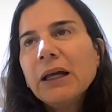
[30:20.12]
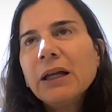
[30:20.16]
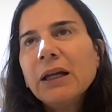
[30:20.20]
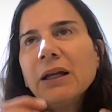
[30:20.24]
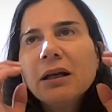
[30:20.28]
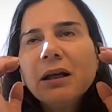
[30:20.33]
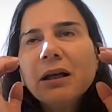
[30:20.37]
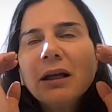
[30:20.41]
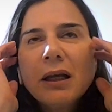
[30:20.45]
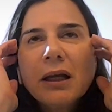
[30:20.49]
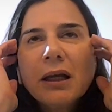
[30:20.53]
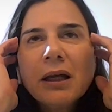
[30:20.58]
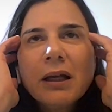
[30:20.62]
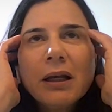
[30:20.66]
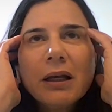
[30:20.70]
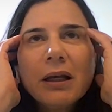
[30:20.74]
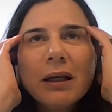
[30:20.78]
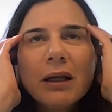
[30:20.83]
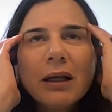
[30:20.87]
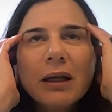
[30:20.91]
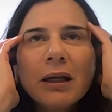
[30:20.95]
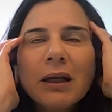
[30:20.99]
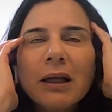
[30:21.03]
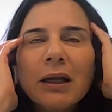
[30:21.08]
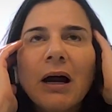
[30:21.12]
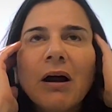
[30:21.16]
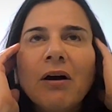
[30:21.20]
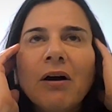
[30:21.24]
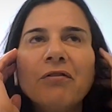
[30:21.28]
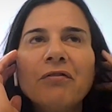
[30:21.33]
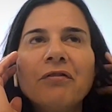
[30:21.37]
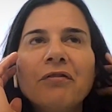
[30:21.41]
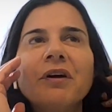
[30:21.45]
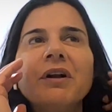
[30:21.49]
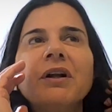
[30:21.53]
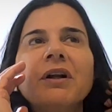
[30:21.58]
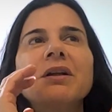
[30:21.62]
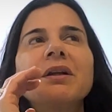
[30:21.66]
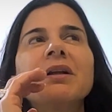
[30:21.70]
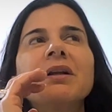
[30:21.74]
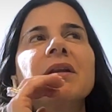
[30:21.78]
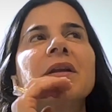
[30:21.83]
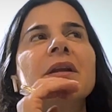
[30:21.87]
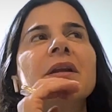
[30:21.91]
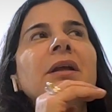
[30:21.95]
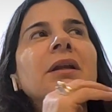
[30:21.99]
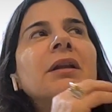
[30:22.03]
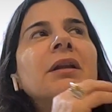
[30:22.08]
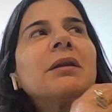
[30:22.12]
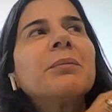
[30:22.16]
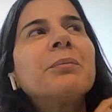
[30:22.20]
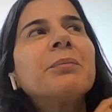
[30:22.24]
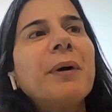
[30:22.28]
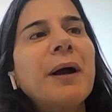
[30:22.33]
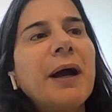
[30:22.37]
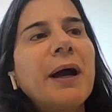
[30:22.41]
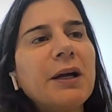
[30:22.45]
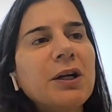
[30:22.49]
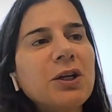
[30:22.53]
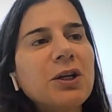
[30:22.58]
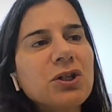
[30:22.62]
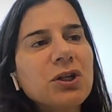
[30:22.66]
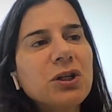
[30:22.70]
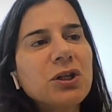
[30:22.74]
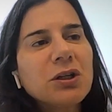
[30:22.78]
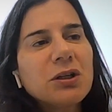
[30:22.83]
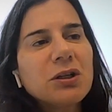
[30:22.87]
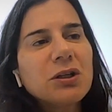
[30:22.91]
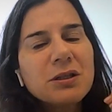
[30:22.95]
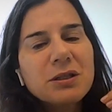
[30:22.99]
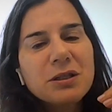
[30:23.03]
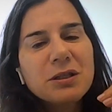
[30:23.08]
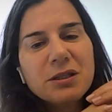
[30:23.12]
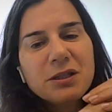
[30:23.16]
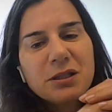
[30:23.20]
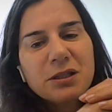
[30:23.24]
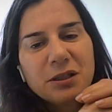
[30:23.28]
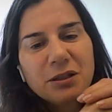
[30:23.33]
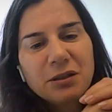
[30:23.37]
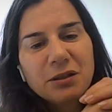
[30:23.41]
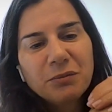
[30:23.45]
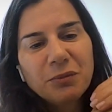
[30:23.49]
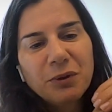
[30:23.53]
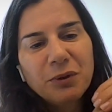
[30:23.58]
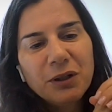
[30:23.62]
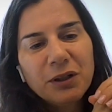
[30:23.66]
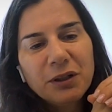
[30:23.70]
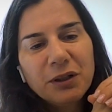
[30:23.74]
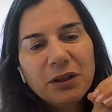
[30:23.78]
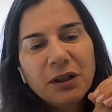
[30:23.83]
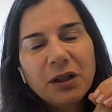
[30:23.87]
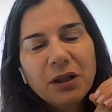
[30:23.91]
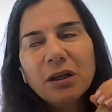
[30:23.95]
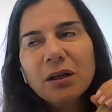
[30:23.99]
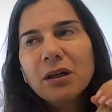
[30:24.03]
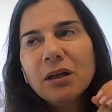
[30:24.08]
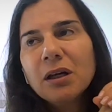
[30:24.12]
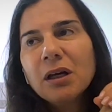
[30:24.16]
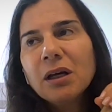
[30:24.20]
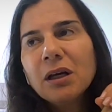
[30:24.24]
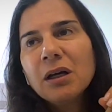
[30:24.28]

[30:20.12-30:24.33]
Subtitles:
in our field, in packaging and sustainability,